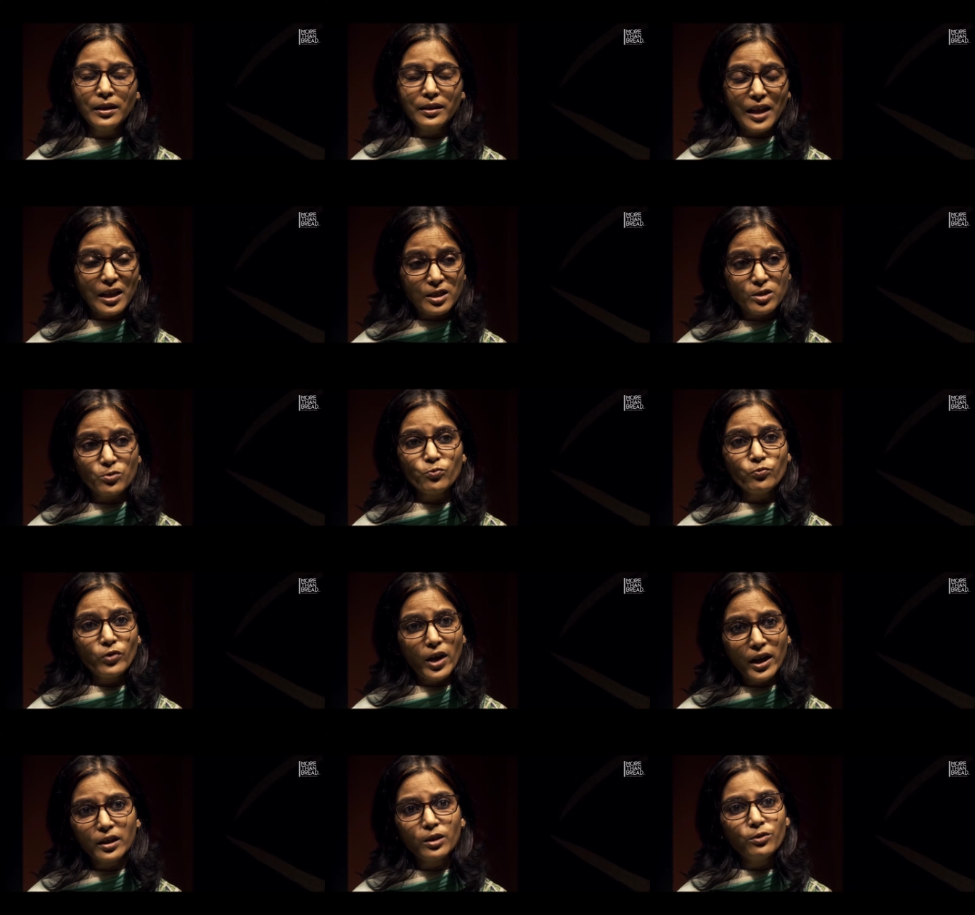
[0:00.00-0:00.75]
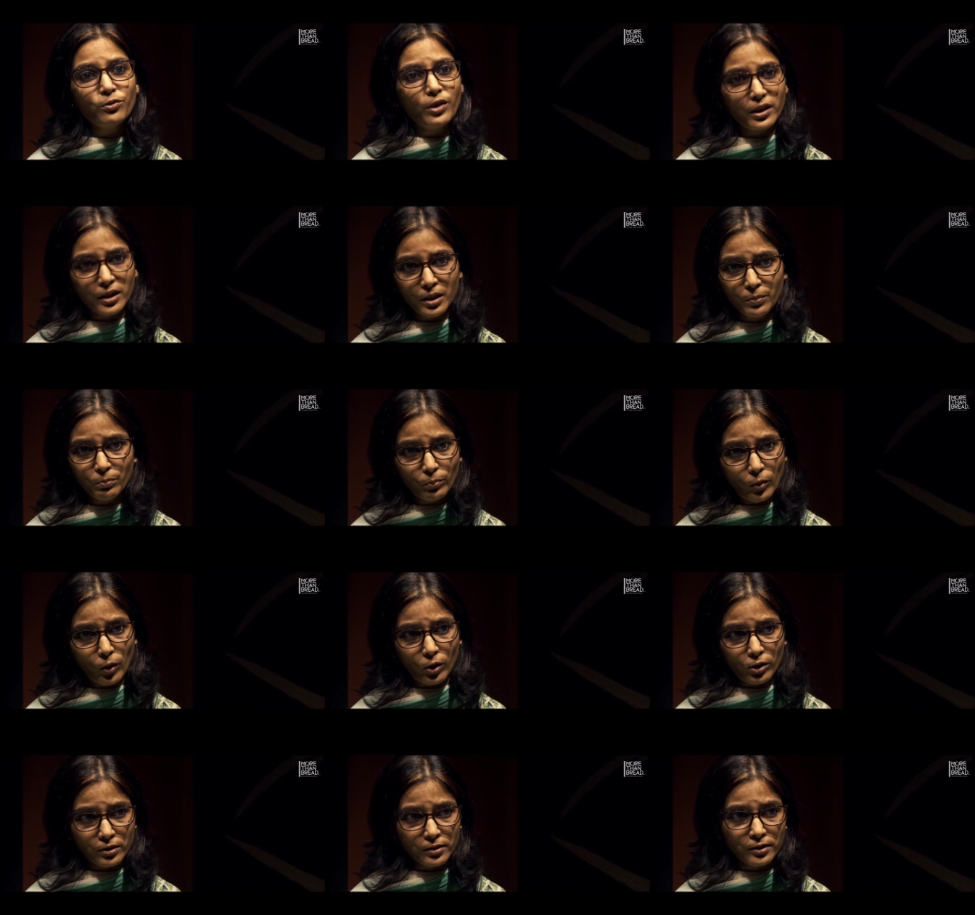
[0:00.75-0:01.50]
That's very, very
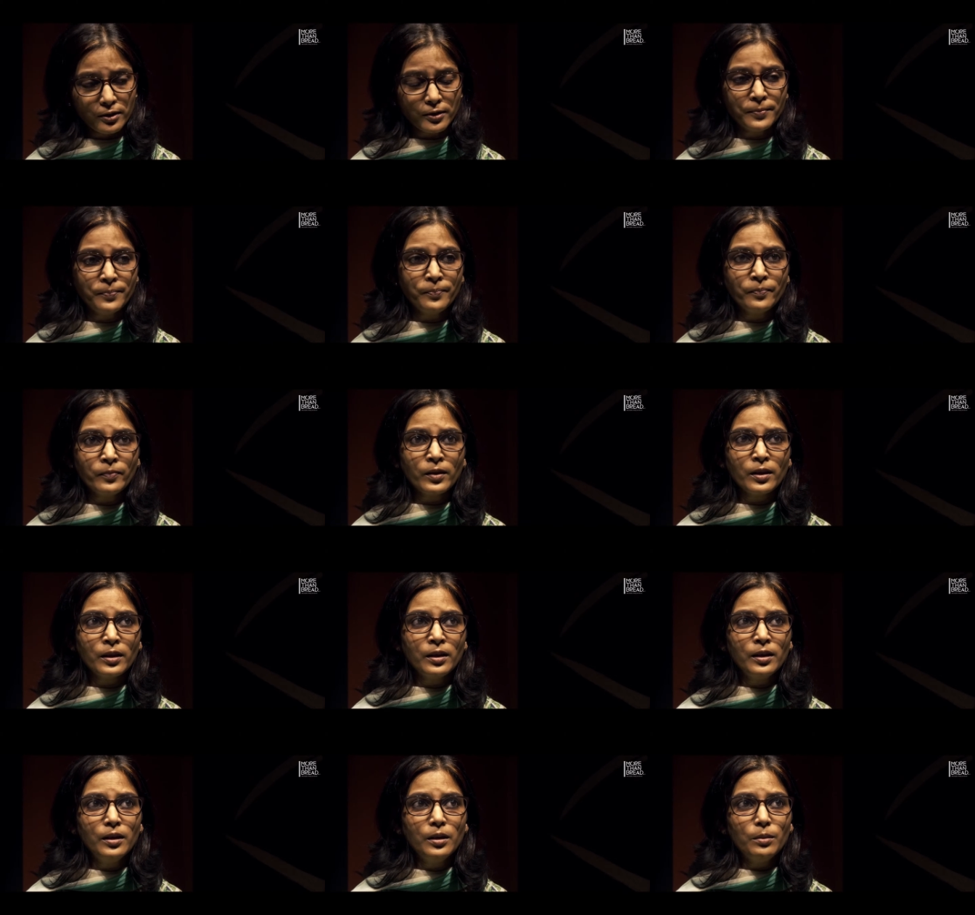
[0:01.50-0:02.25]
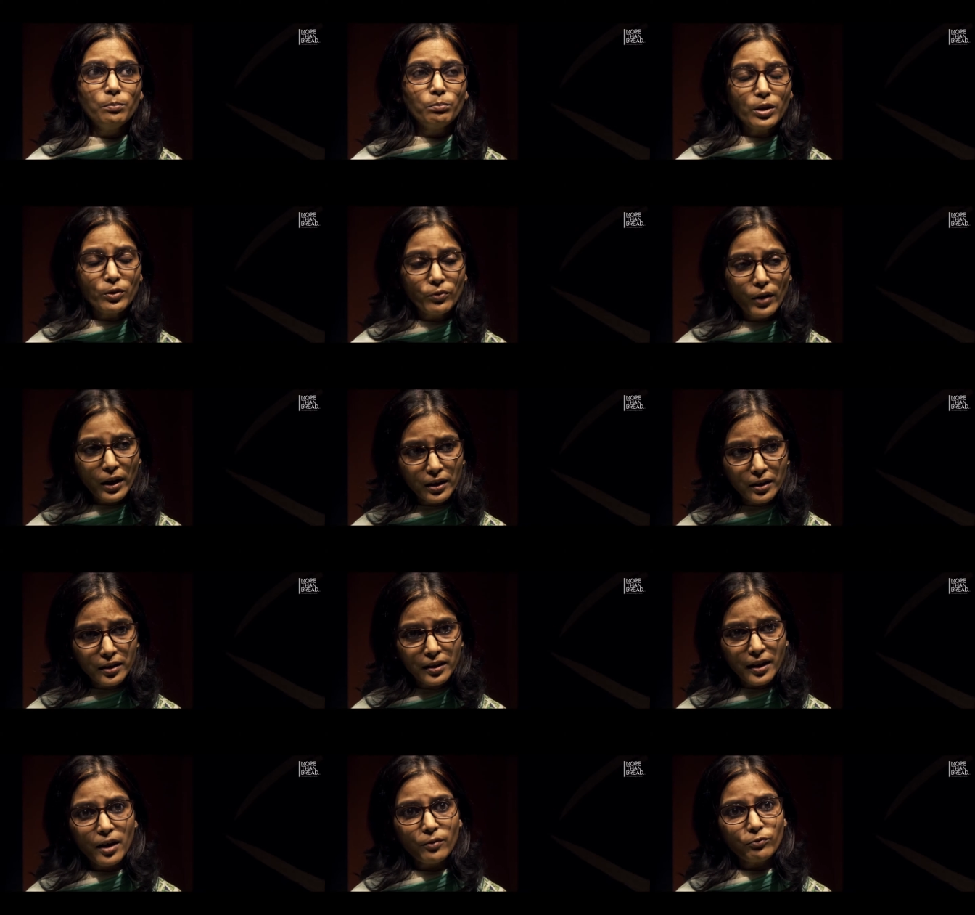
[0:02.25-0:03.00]
important. Be
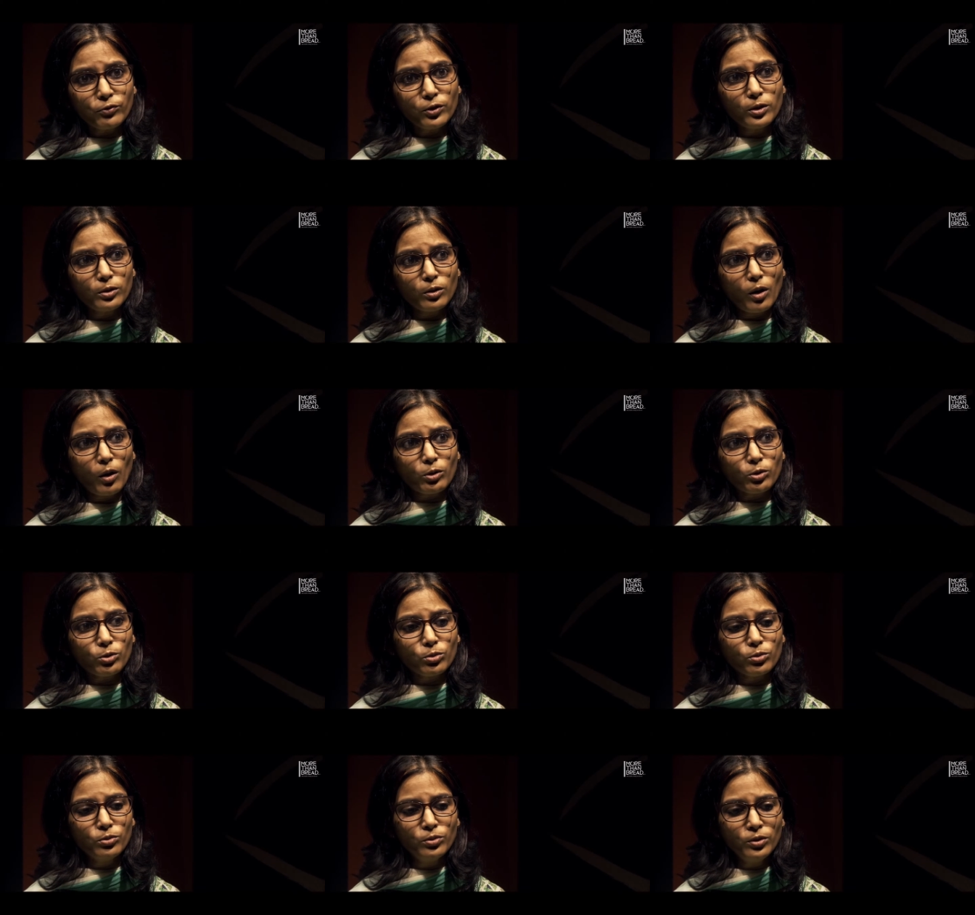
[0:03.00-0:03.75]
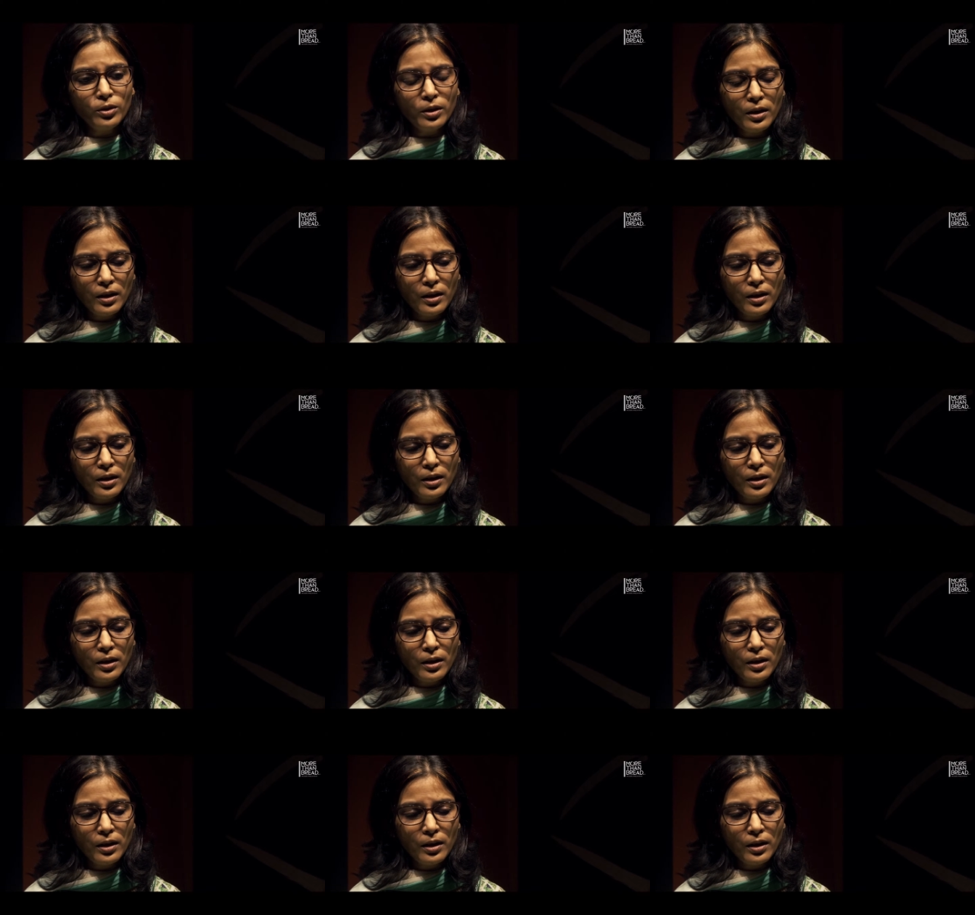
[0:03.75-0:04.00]
very careful not to